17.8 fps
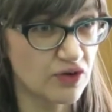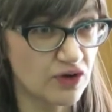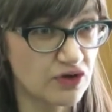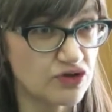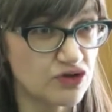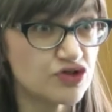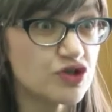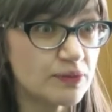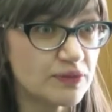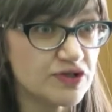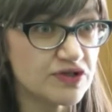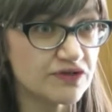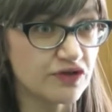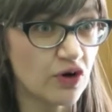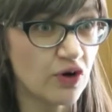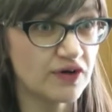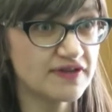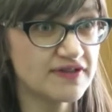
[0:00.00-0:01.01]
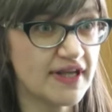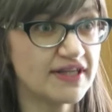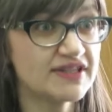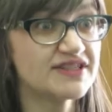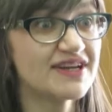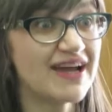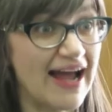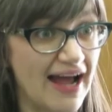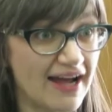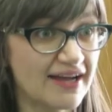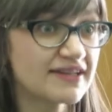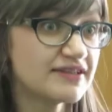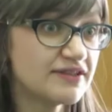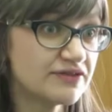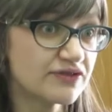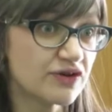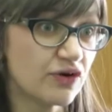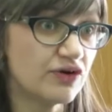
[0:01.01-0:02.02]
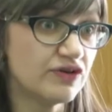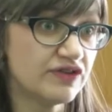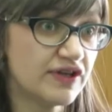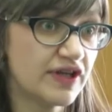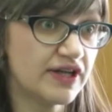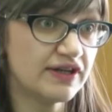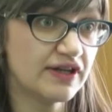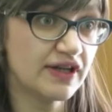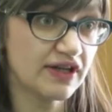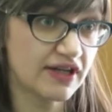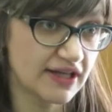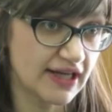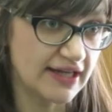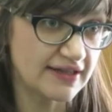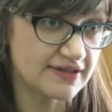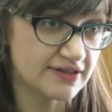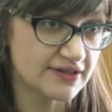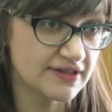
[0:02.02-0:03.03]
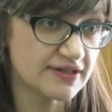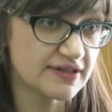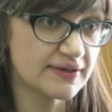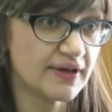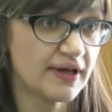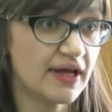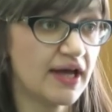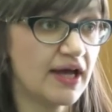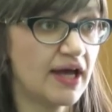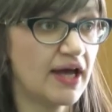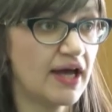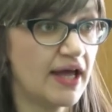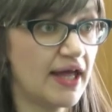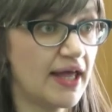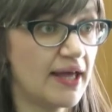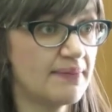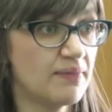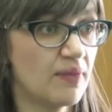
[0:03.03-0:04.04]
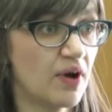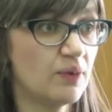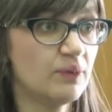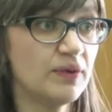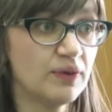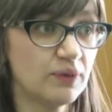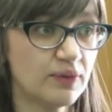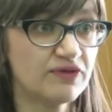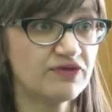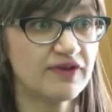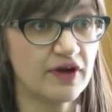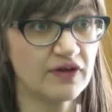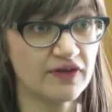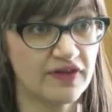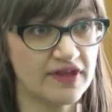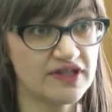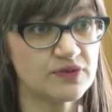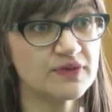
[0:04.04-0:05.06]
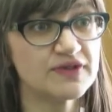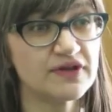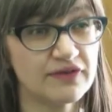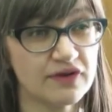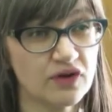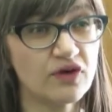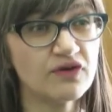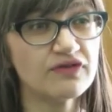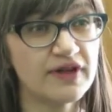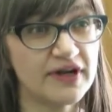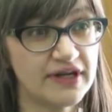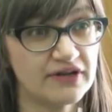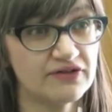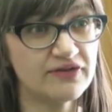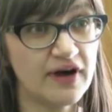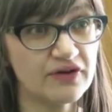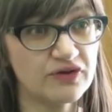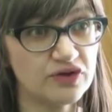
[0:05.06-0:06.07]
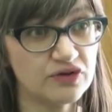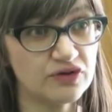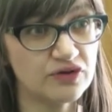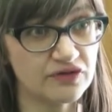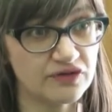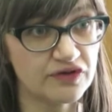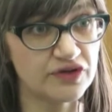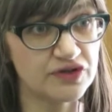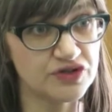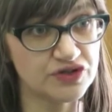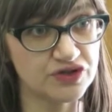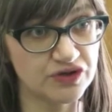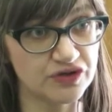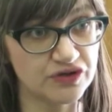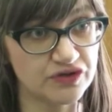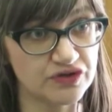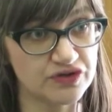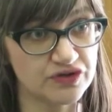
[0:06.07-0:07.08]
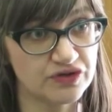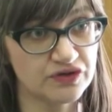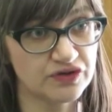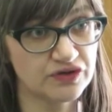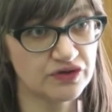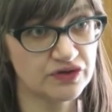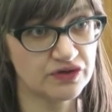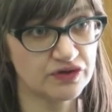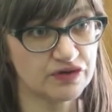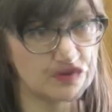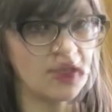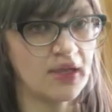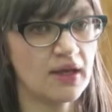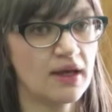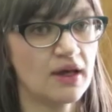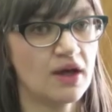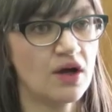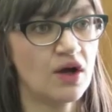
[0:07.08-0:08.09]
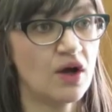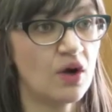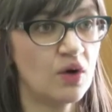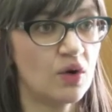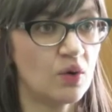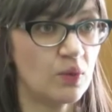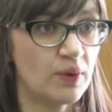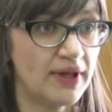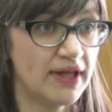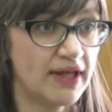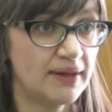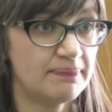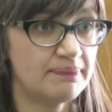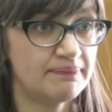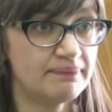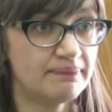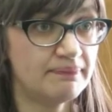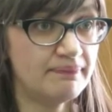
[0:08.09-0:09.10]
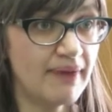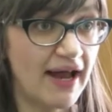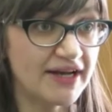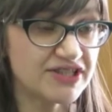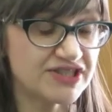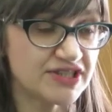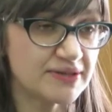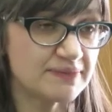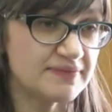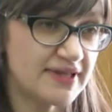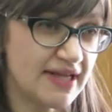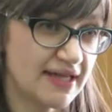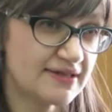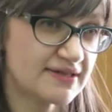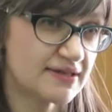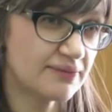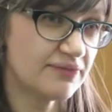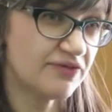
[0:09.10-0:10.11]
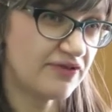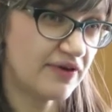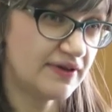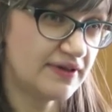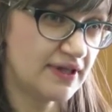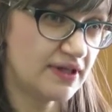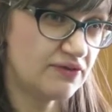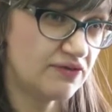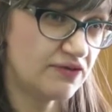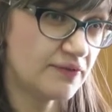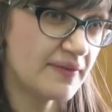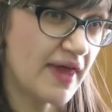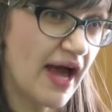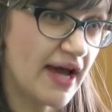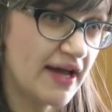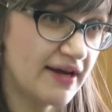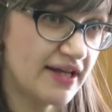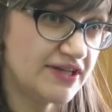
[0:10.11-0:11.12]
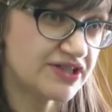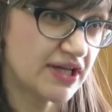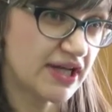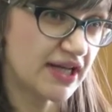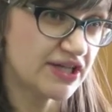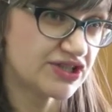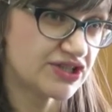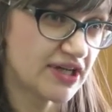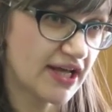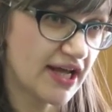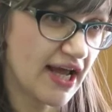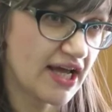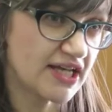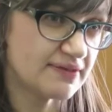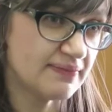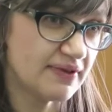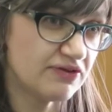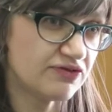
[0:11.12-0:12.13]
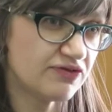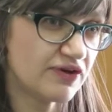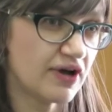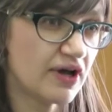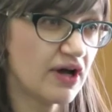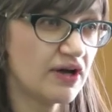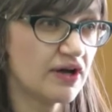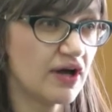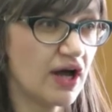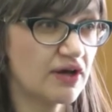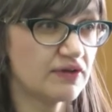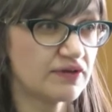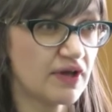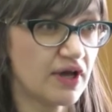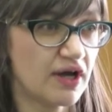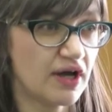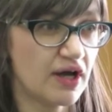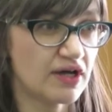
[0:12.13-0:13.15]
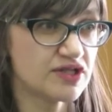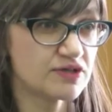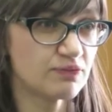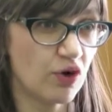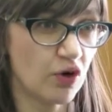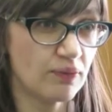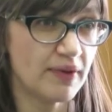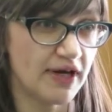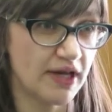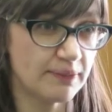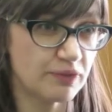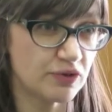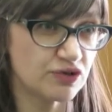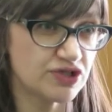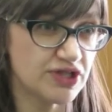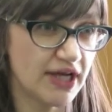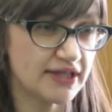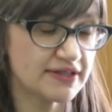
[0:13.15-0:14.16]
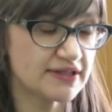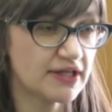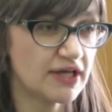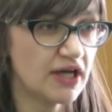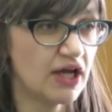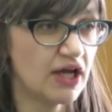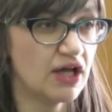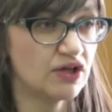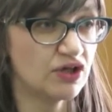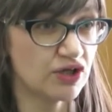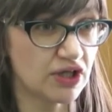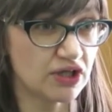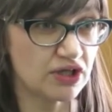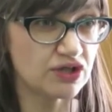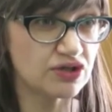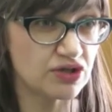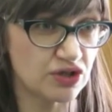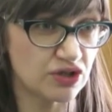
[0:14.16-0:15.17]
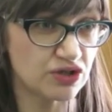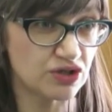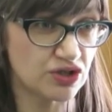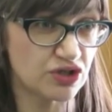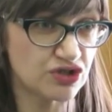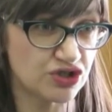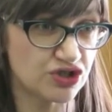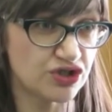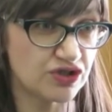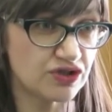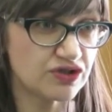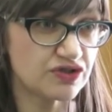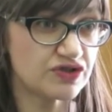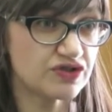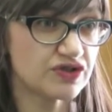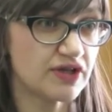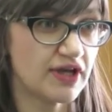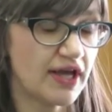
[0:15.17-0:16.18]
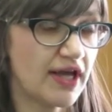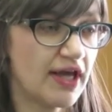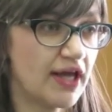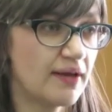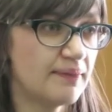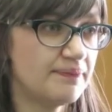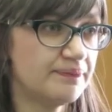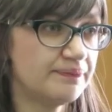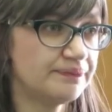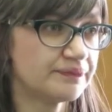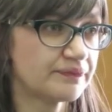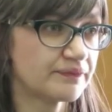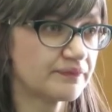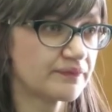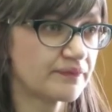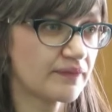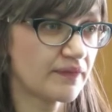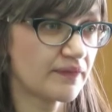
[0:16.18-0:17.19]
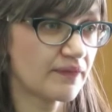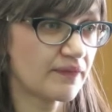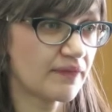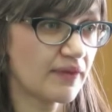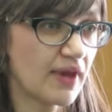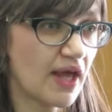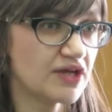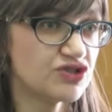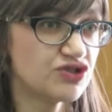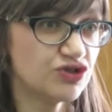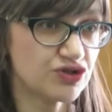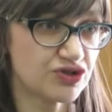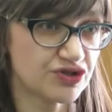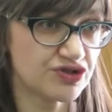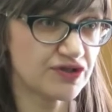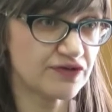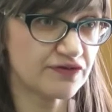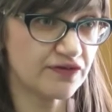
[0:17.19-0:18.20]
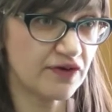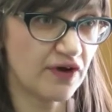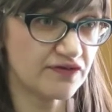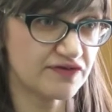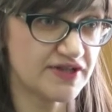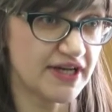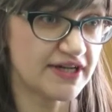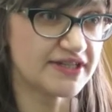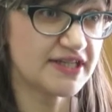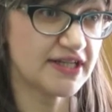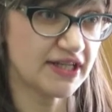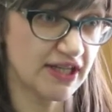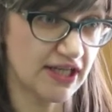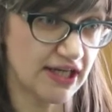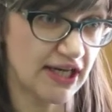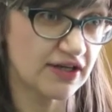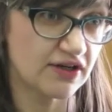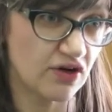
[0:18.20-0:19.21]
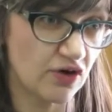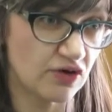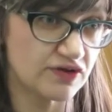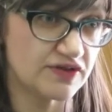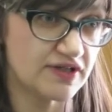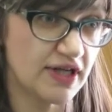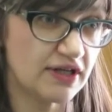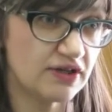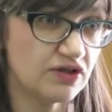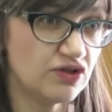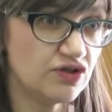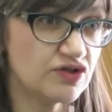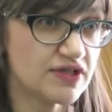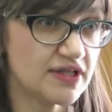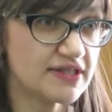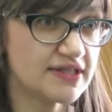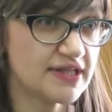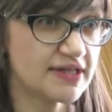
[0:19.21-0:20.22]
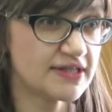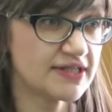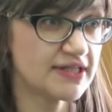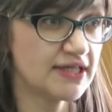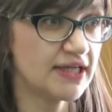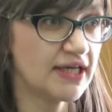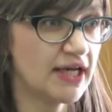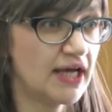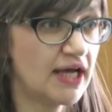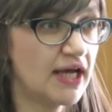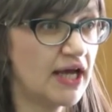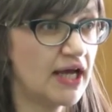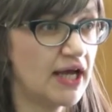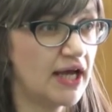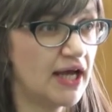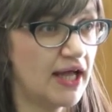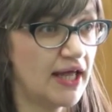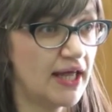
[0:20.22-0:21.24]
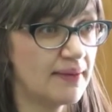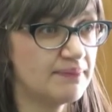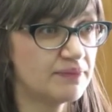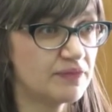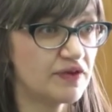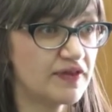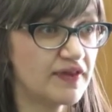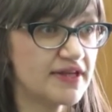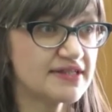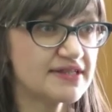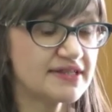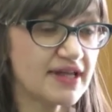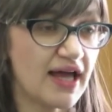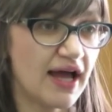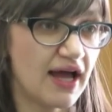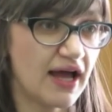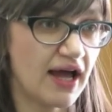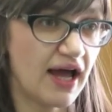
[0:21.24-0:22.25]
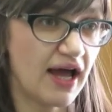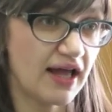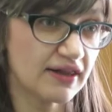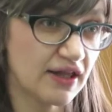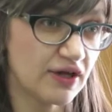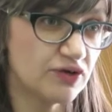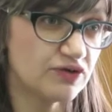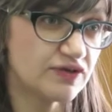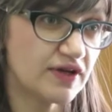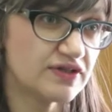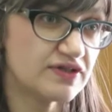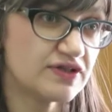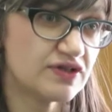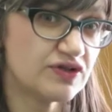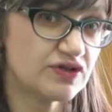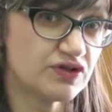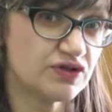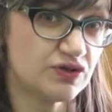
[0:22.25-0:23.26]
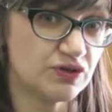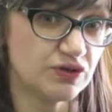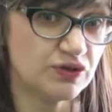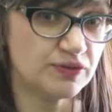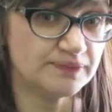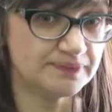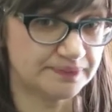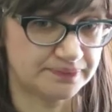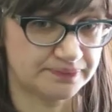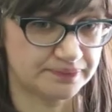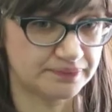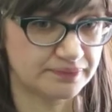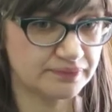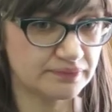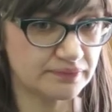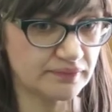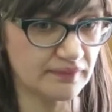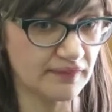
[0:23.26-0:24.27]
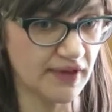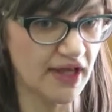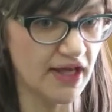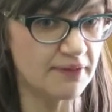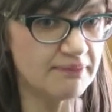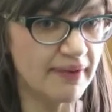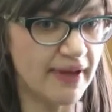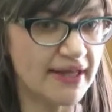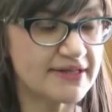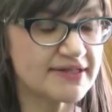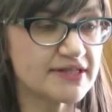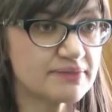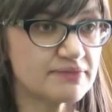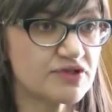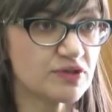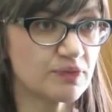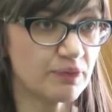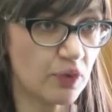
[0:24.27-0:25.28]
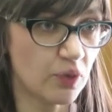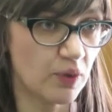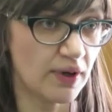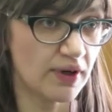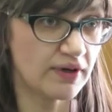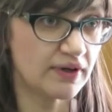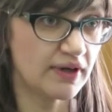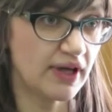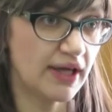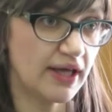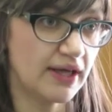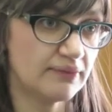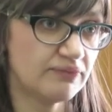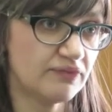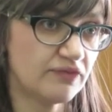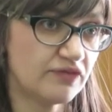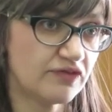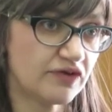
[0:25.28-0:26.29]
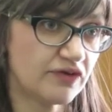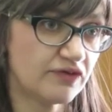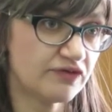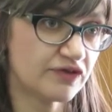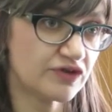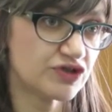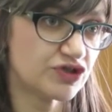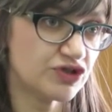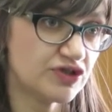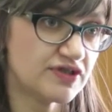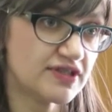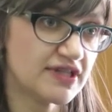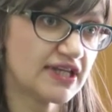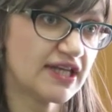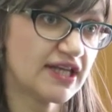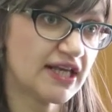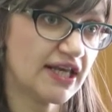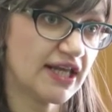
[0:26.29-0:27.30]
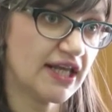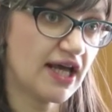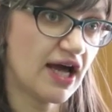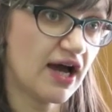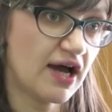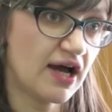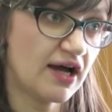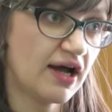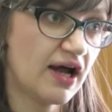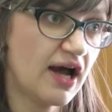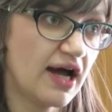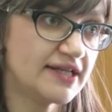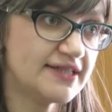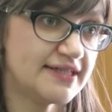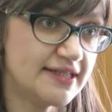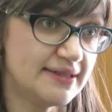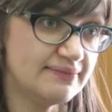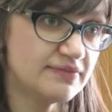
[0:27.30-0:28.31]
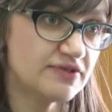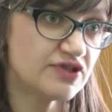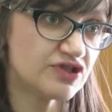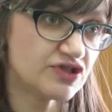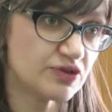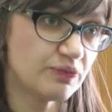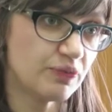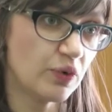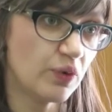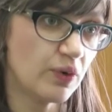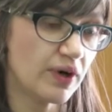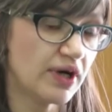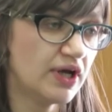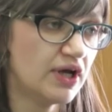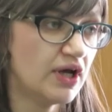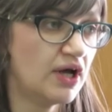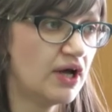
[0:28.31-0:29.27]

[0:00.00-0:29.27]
consumers of content to active content creators. And we felt that this would have a lot of learning value for the students. We managed to obtain some funding from the Higher Education Academy for a small mini project looking at students as users of Xerte and creating content using Xerte. This allowed us to embed some support for students and create a team to support